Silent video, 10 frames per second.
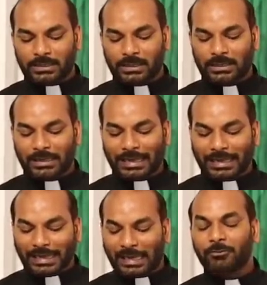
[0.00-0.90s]
in the
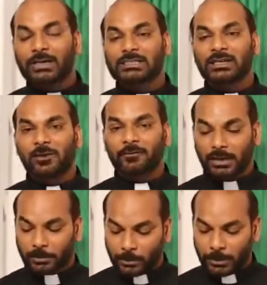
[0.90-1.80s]
Greek version of
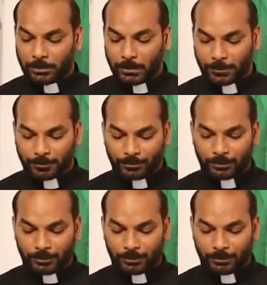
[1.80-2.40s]
Hebrew Bible.